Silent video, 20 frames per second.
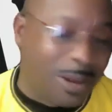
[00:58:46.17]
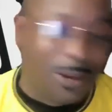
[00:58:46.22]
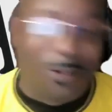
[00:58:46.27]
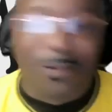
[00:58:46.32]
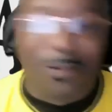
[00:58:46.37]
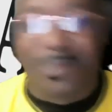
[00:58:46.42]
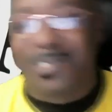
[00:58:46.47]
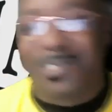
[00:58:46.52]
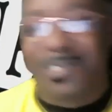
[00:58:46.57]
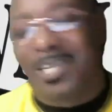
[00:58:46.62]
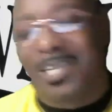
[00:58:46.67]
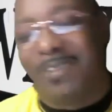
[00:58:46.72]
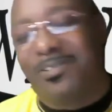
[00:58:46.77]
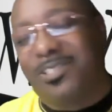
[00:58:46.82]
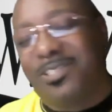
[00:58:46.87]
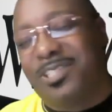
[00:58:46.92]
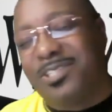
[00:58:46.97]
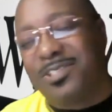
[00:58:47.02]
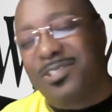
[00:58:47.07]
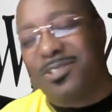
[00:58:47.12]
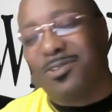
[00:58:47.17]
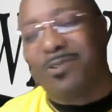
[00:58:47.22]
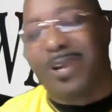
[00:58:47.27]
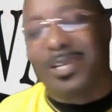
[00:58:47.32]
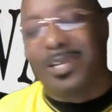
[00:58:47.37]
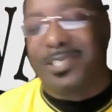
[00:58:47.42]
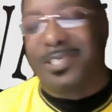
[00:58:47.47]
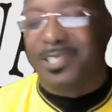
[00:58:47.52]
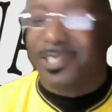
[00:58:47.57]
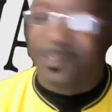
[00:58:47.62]
Lord and Savior Jesus
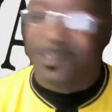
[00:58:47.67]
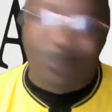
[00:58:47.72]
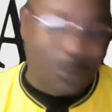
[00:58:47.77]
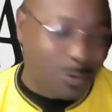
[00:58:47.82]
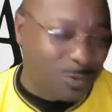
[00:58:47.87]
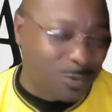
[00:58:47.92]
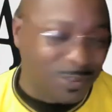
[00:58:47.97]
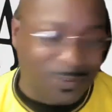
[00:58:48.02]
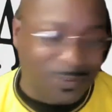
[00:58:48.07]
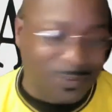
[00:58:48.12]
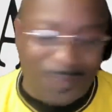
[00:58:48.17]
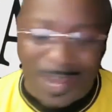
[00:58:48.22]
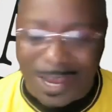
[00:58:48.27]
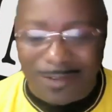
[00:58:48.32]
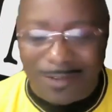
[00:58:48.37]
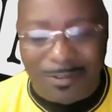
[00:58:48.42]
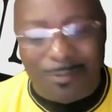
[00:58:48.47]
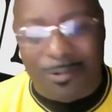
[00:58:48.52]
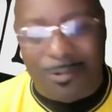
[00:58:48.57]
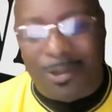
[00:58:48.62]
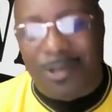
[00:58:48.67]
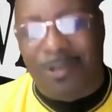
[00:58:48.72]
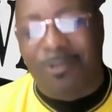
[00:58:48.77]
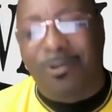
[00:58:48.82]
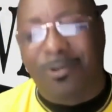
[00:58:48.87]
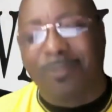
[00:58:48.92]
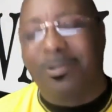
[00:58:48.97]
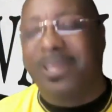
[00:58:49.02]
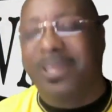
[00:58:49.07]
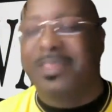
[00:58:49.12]
Christ. That's Romans five and one,
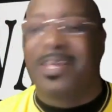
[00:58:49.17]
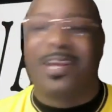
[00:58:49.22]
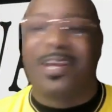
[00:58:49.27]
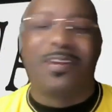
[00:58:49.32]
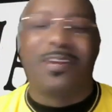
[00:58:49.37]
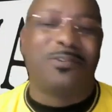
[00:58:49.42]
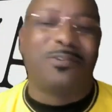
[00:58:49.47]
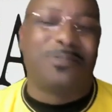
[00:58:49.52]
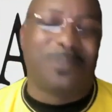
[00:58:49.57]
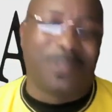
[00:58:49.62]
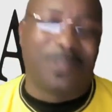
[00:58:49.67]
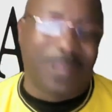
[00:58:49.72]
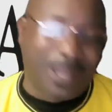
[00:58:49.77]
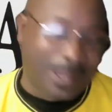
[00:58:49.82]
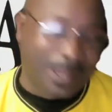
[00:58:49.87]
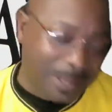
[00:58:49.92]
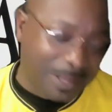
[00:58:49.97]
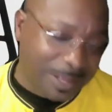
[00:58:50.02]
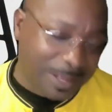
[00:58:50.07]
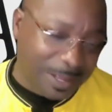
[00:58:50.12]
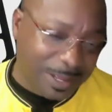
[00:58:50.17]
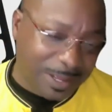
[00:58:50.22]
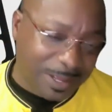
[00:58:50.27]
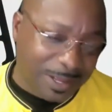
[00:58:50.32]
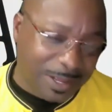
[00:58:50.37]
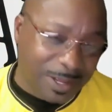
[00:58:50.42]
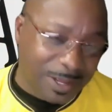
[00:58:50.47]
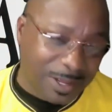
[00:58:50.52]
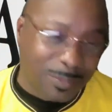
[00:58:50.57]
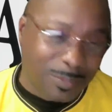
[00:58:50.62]
Lord. We thank you for that.
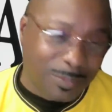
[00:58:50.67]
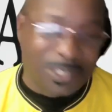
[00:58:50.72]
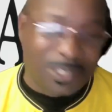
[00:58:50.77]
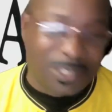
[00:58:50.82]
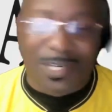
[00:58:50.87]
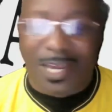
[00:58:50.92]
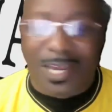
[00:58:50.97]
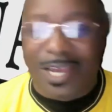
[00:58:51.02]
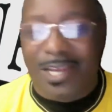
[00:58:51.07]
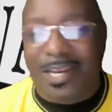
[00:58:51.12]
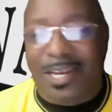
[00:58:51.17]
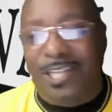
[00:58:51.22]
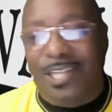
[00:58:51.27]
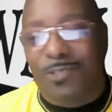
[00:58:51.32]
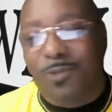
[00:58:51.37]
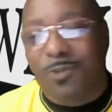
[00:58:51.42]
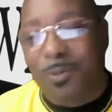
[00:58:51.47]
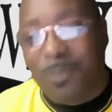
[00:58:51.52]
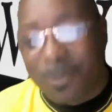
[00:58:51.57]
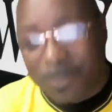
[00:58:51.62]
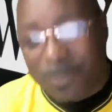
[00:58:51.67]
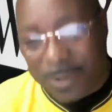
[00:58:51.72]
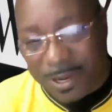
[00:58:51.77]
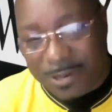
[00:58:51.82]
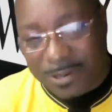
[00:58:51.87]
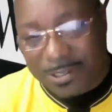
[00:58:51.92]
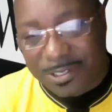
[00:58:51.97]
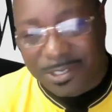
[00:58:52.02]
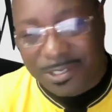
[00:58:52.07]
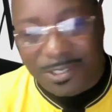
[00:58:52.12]
But tonight, as we
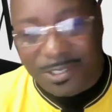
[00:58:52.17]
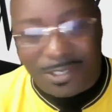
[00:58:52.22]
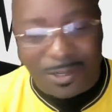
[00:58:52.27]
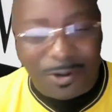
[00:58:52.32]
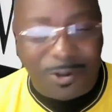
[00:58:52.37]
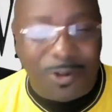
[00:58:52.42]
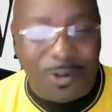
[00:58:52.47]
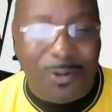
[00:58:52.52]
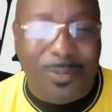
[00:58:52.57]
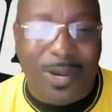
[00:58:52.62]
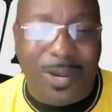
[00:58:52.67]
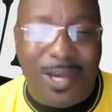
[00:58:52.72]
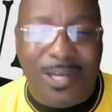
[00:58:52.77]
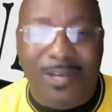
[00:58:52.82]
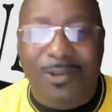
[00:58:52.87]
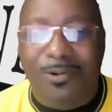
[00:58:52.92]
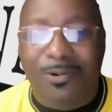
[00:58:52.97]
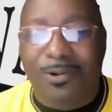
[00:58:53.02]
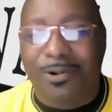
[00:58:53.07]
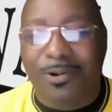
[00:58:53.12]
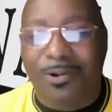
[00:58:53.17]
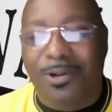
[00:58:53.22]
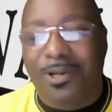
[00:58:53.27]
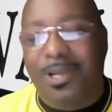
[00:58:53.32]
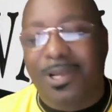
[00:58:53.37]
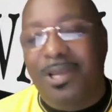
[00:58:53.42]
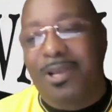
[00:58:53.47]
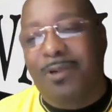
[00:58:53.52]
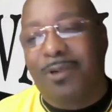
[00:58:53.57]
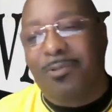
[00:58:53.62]
prepare to discern your body, Lord,
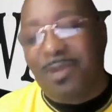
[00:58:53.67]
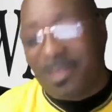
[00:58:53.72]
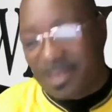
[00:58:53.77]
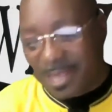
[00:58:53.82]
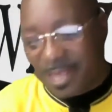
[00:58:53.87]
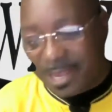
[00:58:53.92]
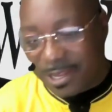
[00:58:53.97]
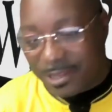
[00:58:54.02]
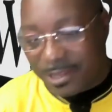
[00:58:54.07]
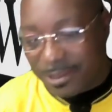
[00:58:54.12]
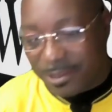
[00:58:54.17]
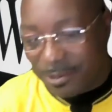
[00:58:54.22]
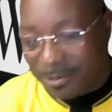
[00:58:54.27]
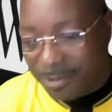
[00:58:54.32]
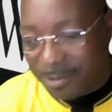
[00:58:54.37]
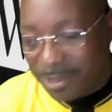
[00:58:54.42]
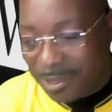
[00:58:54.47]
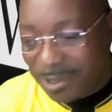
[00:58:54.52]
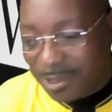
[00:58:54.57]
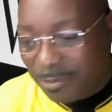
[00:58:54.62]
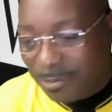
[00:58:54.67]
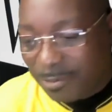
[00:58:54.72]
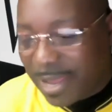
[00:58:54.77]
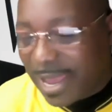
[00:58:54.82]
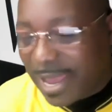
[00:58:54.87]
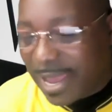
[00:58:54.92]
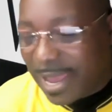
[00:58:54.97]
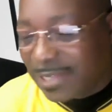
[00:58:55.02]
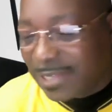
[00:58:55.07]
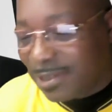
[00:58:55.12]
we thank you. We
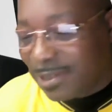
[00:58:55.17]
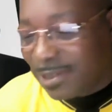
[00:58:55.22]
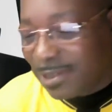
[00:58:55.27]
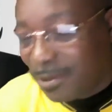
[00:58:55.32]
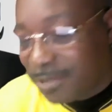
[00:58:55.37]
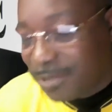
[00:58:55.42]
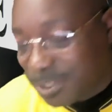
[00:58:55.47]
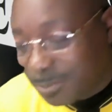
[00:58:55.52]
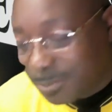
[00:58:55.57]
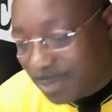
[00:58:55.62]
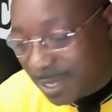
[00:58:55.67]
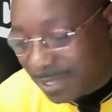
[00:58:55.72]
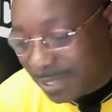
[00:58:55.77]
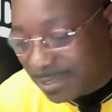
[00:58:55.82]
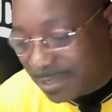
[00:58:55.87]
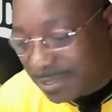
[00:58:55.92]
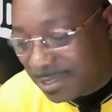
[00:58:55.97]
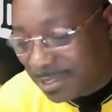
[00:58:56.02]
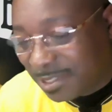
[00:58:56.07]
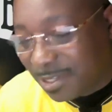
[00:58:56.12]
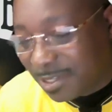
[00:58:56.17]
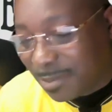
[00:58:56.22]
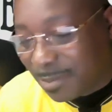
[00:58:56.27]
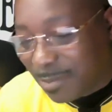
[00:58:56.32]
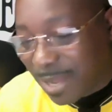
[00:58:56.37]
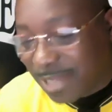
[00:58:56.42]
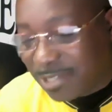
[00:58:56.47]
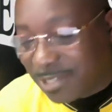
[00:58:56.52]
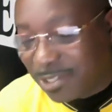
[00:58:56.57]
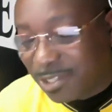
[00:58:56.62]
ask all these blessings in the
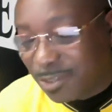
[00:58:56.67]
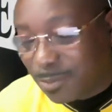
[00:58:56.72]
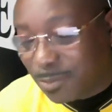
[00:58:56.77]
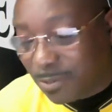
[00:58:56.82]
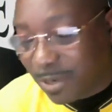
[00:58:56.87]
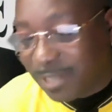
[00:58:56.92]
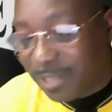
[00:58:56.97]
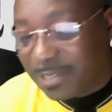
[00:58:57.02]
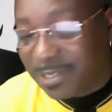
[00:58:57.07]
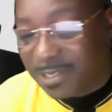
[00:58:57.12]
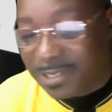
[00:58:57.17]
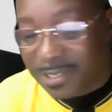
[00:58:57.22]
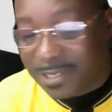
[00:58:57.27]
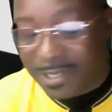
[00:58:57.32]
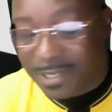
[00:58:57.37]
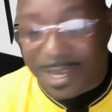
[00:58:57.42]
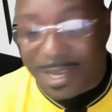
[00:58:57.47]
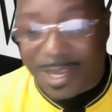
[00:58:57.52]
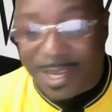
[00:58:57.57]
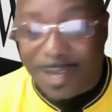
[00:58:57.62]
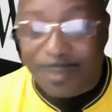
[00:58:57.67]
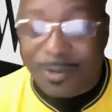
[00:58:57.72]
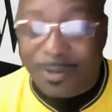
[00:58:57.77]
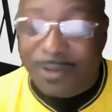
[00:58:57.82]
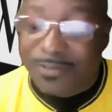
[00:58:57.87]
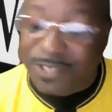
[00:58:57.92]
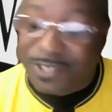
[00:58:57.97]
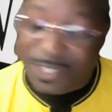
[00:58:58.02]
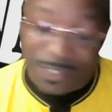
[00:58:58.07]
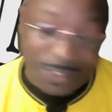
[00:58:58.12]
matchless, priceless name
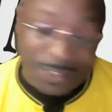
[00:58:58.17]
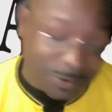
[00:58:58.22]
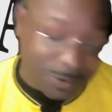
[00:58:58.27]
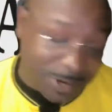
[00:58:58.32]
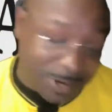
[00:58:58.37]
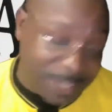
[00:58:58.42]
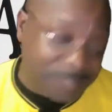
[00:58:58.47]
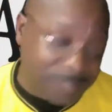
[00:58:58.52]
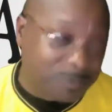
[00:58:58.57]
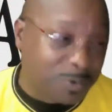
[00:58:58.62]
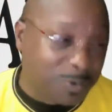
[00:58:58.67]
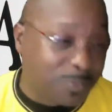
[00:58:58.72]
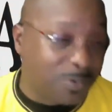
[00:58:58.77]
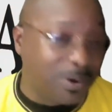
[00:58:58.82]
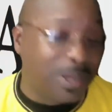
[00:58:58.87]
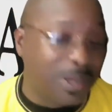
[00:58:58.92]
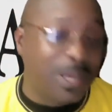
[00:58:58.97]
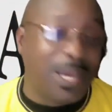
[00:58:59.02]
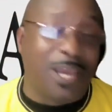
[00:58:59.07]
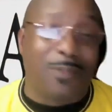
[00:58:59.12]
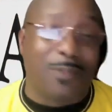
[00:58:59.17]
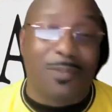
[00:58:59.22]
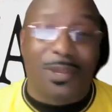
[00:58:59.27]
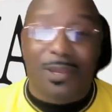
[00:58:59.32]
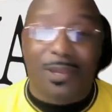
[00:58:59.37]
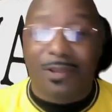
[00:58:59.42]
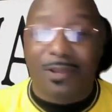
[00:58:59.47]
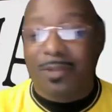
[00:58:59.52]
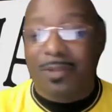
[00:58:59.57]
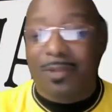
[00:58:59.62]
of Jesus Christ, we pray.
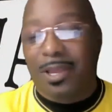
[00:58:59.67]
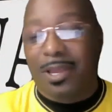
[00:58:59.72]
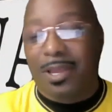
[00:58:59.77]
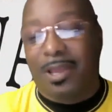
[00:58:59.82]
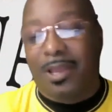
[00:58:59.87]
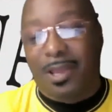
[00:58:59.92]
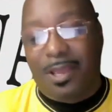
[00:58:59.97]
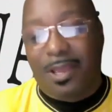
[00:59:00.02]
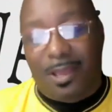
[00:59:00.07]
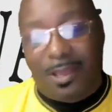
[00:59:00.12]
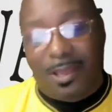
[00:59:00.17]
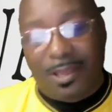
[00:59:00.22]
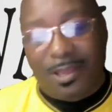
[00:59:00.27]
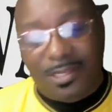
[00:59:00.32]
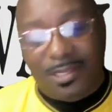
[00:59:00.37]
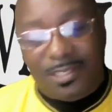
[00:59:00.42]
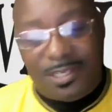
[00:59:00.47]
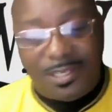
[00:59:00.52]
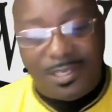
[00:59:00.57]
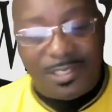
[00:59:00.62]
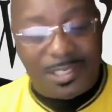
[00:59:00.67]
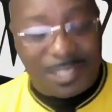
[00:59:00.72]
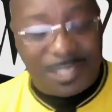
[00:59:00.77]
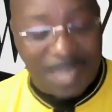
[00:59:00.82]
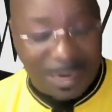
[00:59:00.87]
Amen. It's good to see